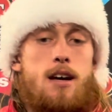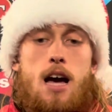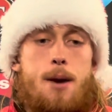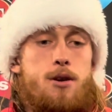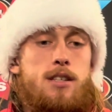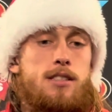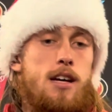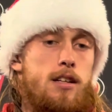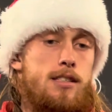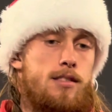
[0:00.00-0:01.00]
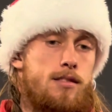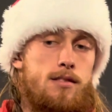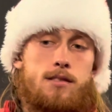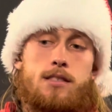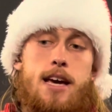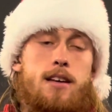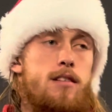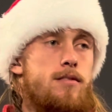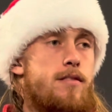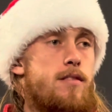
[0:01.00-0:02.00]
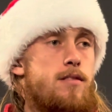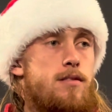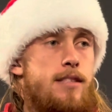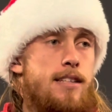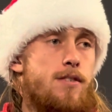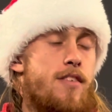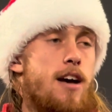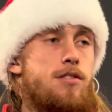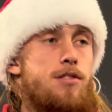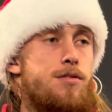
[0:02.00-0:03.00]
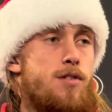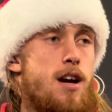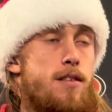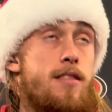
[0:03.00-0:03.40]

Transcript: I mean, you can just tell he's taken tens of thousands of rep,